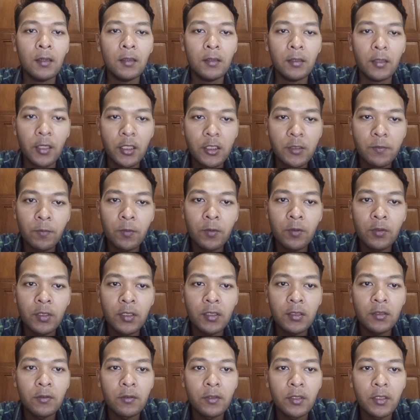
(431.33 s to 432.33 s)
The
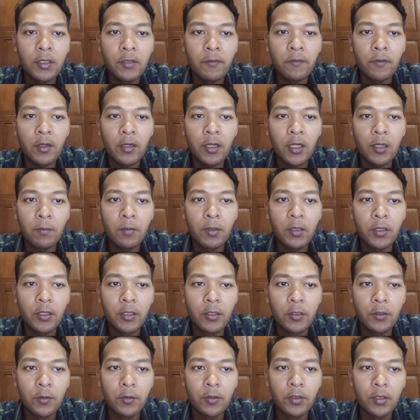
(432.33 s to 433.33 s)
explanatory variables
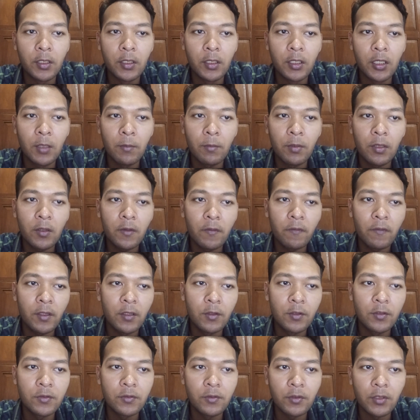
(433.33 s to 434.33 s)
include the number of
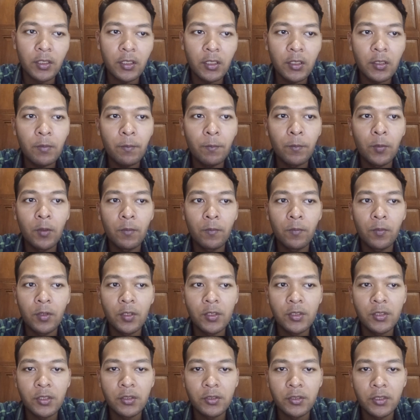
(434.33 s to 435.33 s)
industry,
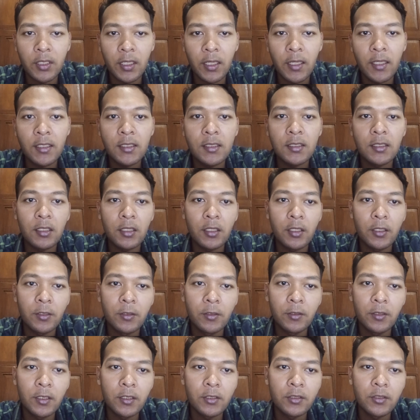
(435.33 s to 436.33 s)
population size,
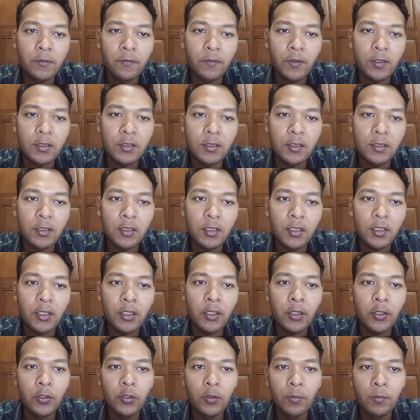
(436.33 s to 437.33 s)
education facility,
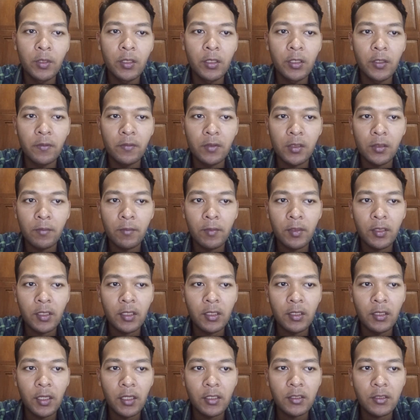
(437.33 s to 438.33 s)
human development
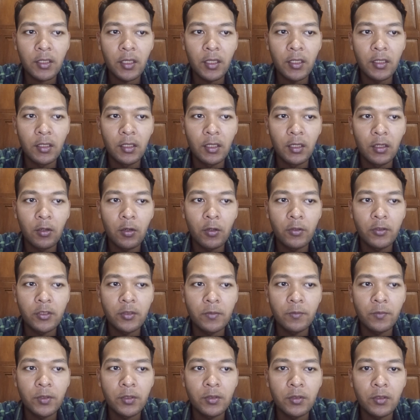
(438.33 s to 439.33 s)
index, and the
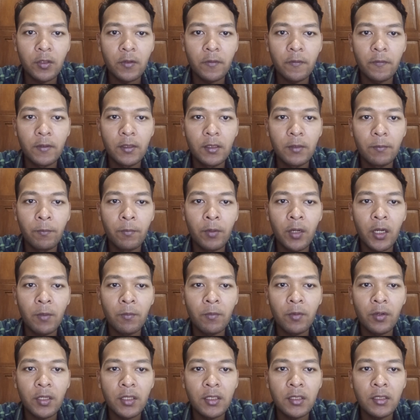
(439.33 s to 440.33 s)
contribution of the
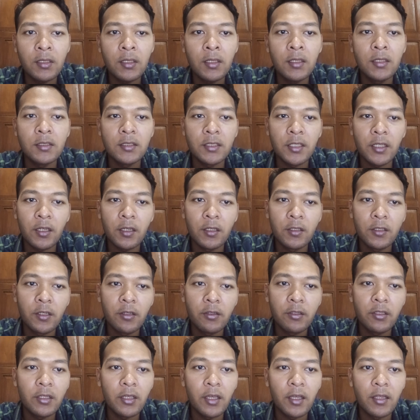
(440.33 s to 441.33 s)
primary,
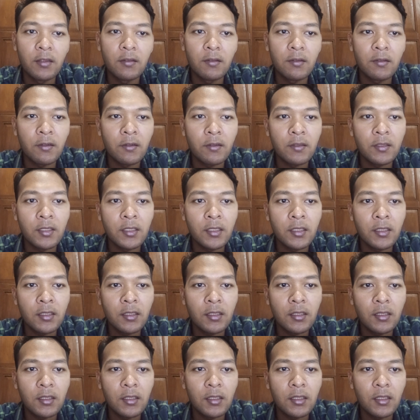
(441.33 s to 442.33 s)
secondary, and
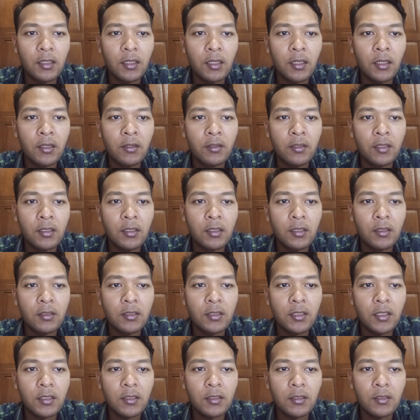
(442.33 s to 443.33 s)
tertiary
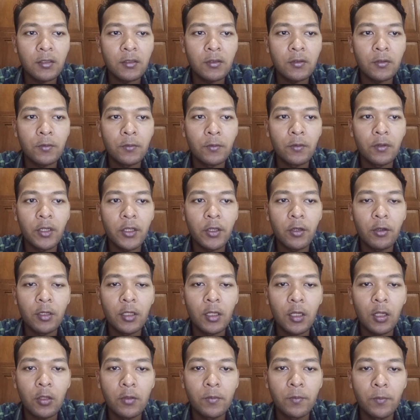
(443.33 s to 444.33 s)
sector to
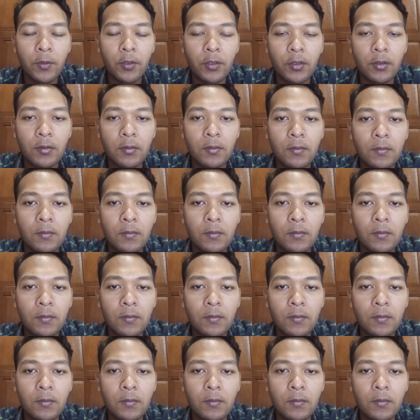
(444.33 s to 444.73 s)
regional output.